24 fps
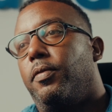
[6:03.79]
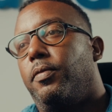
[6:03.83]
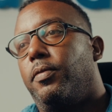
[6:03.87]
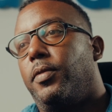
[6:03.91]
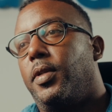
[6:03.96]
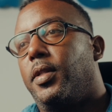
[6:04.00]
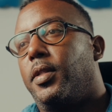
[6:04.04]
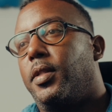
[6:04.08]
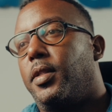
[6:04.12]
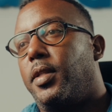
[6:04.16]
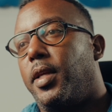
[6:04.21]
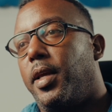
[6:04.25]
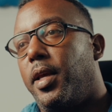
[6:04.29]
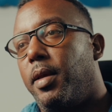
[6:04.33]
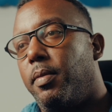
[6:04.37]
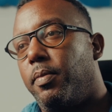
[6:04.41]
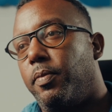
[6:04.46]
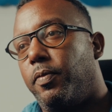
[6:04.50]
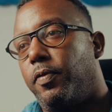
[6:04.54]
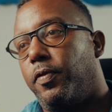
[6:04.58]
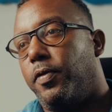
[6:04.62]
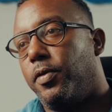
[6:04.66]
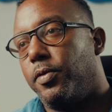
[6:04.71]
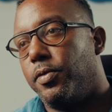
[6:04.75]
the same
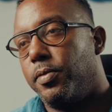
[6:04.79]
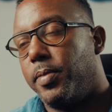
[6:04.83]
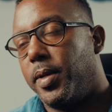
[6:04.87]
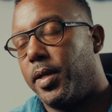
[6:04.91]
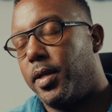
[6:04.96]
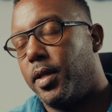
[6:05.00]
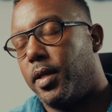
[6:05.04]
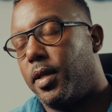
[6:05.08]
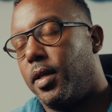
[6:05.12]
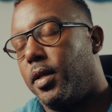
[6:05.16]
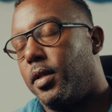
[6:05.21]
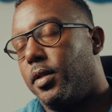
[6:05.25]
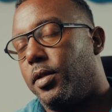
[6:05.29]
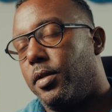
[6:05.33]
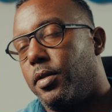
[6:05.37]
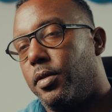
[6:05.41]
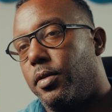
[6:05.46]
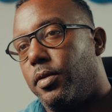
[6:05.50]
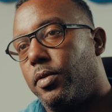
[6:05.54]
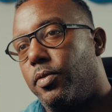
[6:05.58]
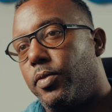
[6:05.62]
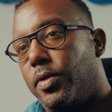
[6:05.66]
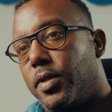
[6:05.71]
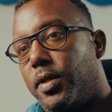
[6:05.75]
flu
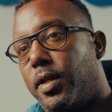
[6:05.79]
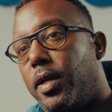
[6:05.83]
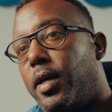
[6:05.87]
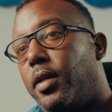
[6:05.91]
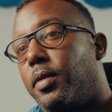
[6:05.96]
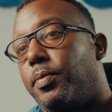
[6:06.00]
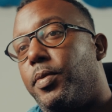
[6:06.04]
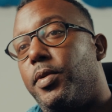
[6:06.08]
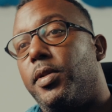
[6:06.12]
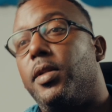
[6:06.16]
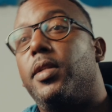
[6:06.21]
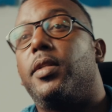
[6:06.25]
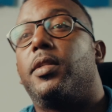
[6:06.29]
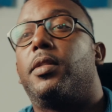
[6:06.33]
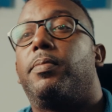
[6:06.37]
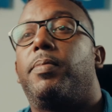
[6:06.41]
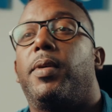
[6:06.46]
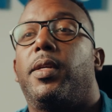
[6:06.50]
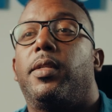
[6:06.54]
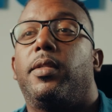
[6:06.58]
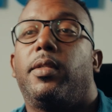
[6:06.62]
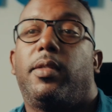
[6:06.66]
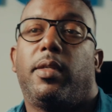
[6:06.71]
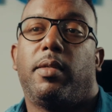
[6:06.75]
medication would start with the
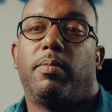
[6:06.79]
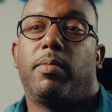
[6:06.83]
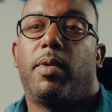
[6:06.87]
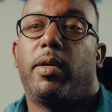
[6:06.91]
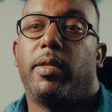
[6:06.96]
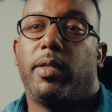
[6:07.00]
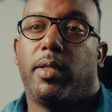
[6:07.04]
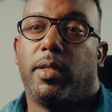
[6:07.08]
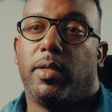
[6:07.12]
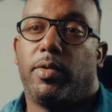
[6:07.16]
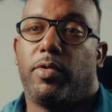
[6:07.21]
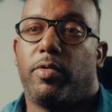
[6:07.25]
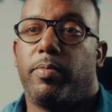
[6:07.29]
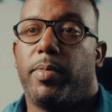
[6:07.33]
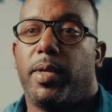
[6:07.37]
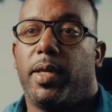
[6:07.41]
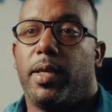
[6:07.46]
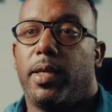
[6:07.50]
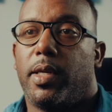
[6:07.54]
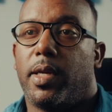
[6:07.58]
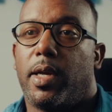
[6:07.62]
dispense in Montego Bay